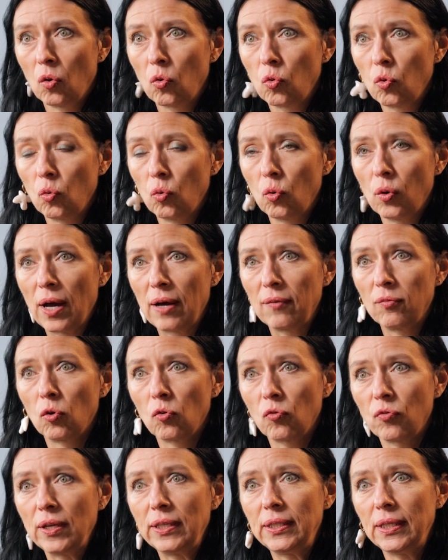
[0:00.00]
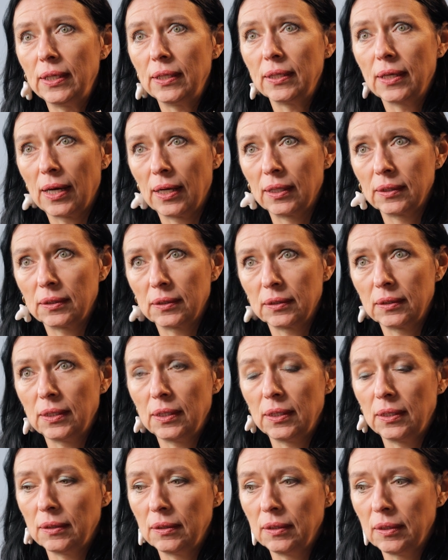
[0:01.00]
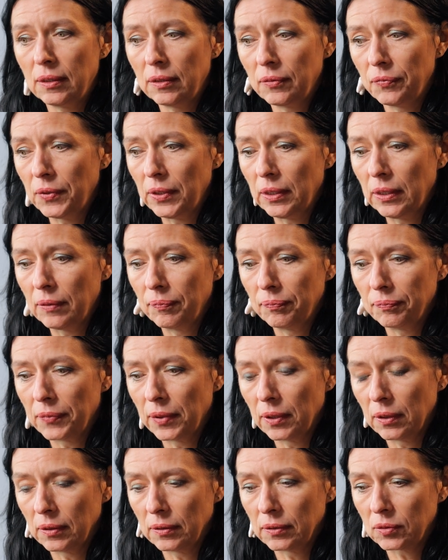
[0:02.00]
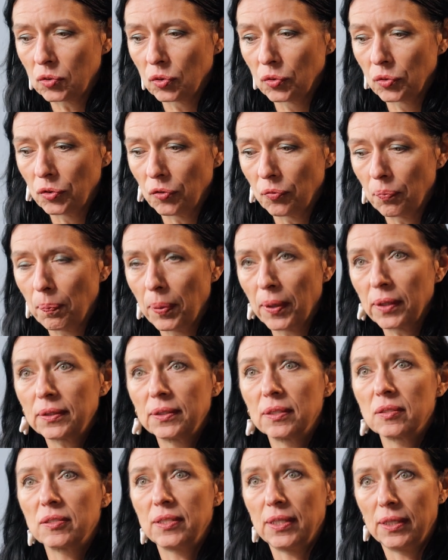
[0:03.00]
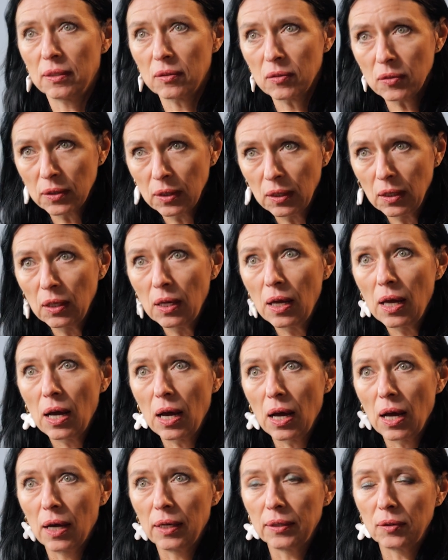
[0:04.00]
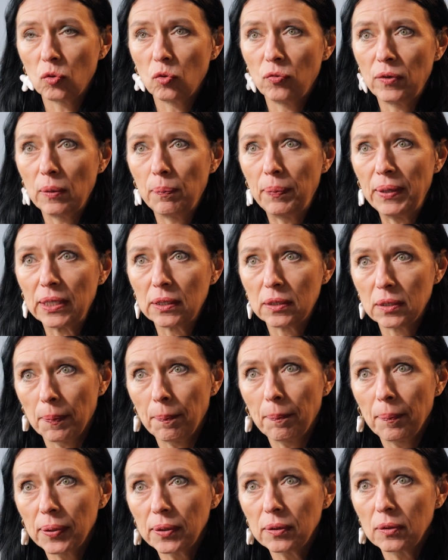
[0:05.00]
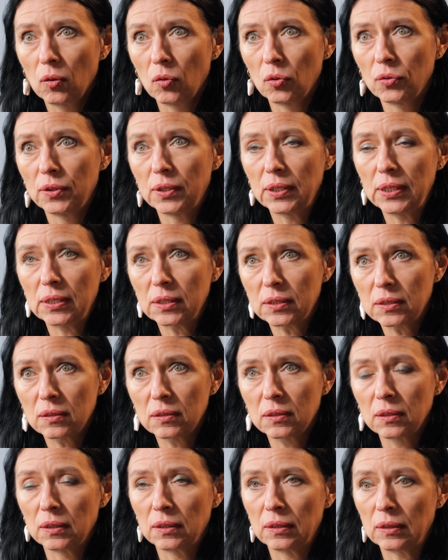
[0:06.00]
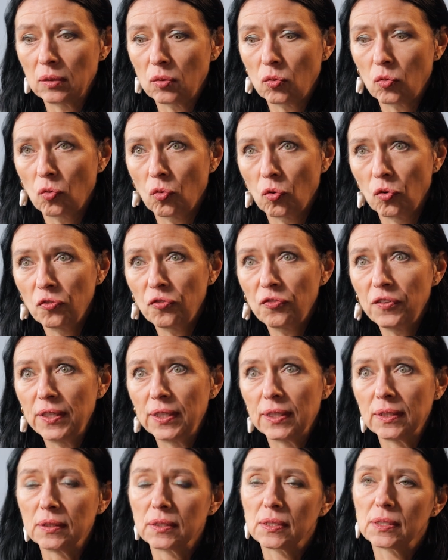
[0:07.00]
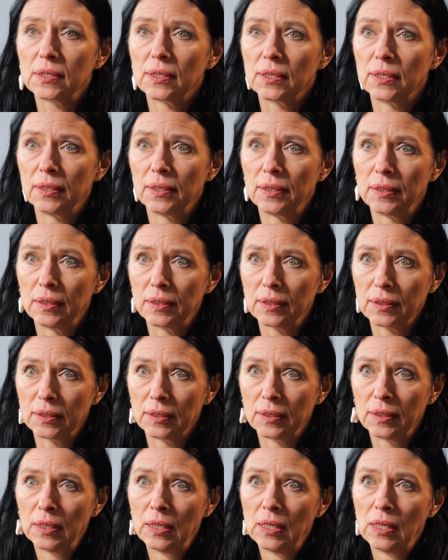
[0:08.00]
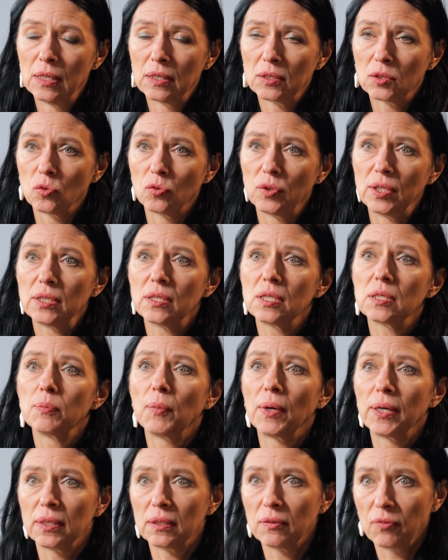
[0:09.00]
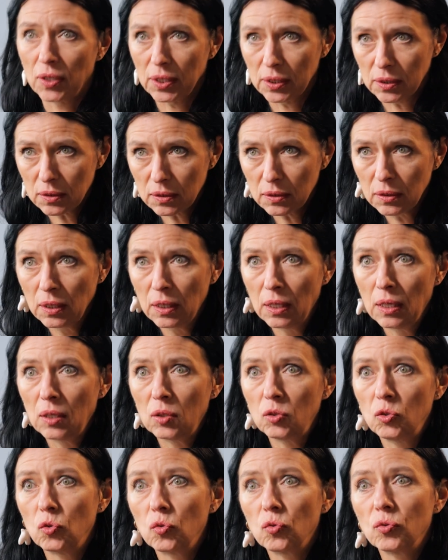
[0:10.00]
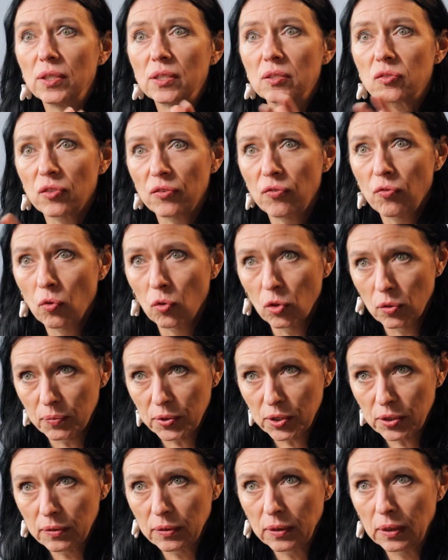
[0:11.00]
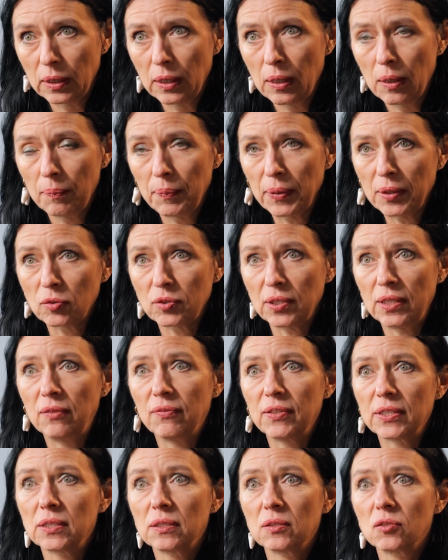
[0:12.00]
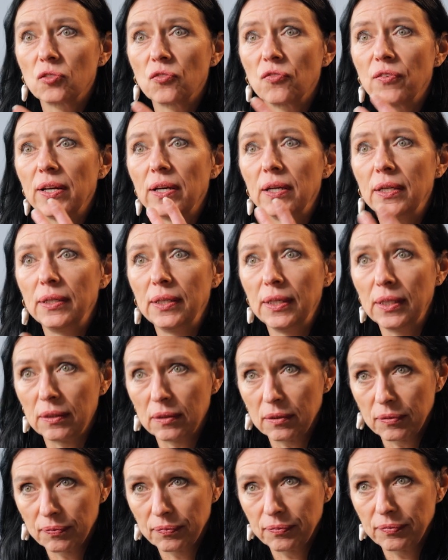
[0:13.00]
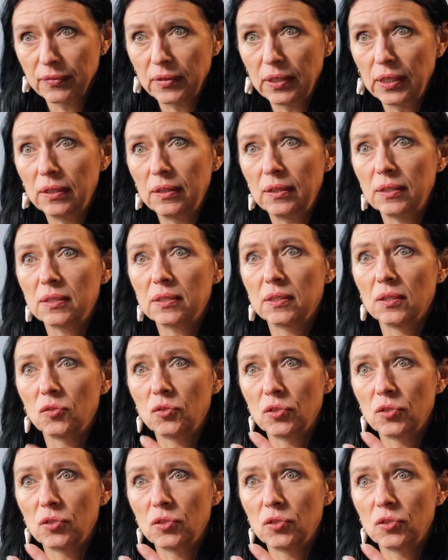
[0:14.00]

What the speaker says: who have already had the sort of partners here, and who will build up on this confidence. And so this is my advice: do these reforms, because investors really need this